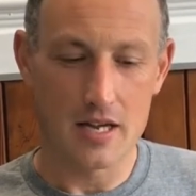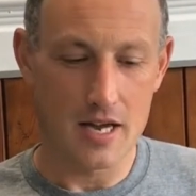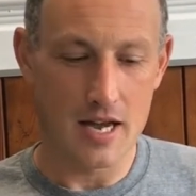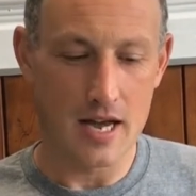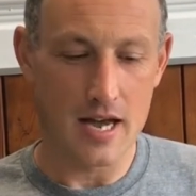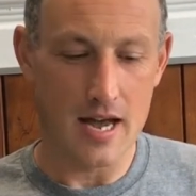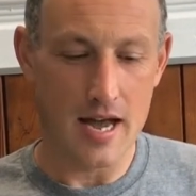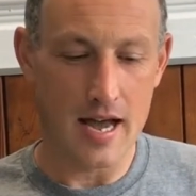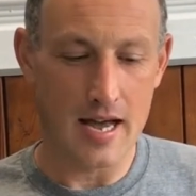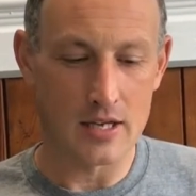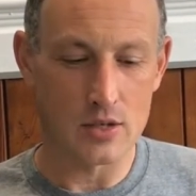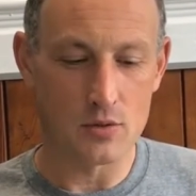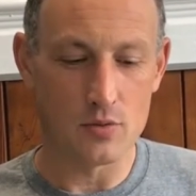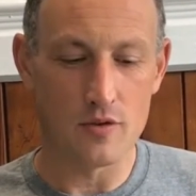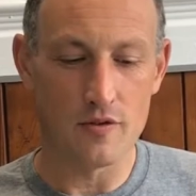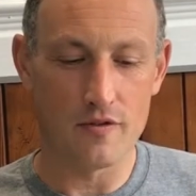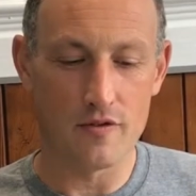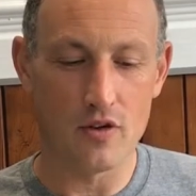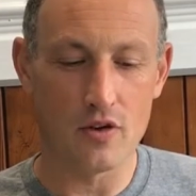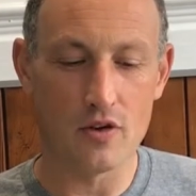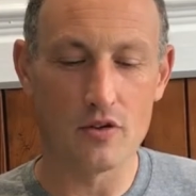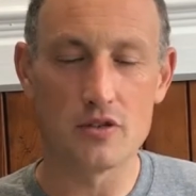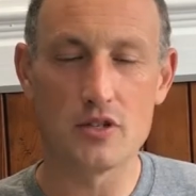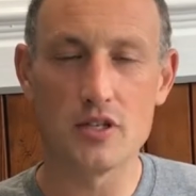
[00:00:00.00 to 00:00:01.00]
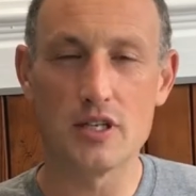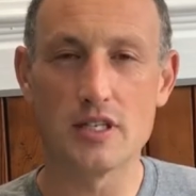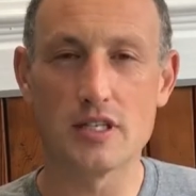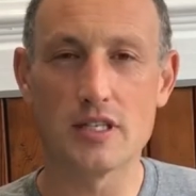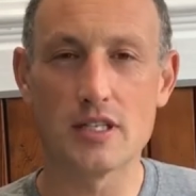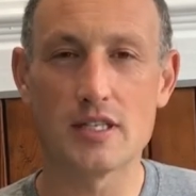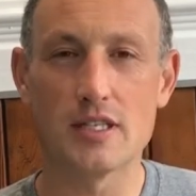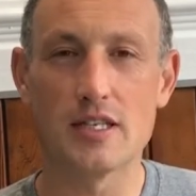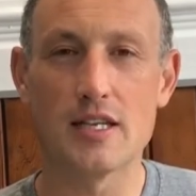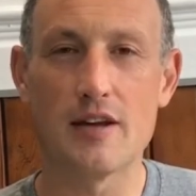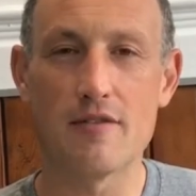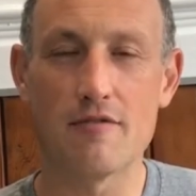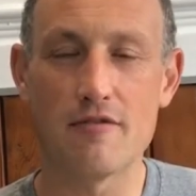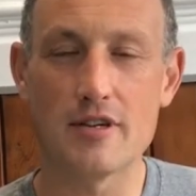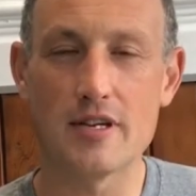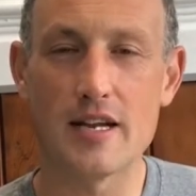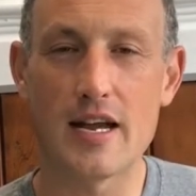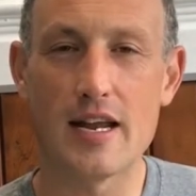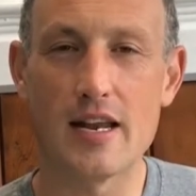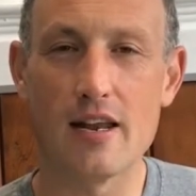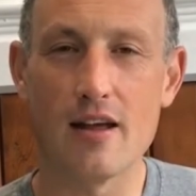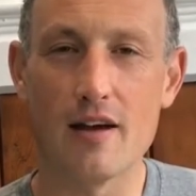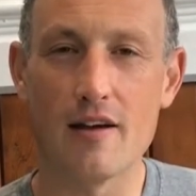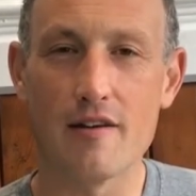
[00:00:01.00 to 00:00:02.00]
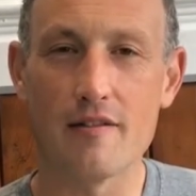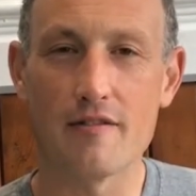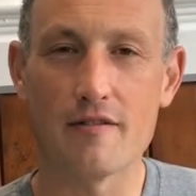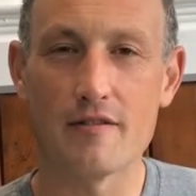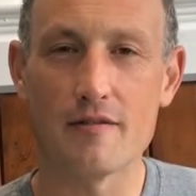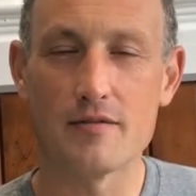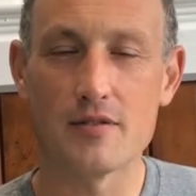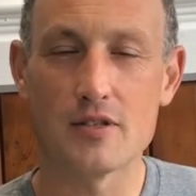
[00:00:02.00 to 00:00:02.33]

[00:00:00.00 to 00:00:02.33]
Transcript: uh, as we follow Jesus in everyday life.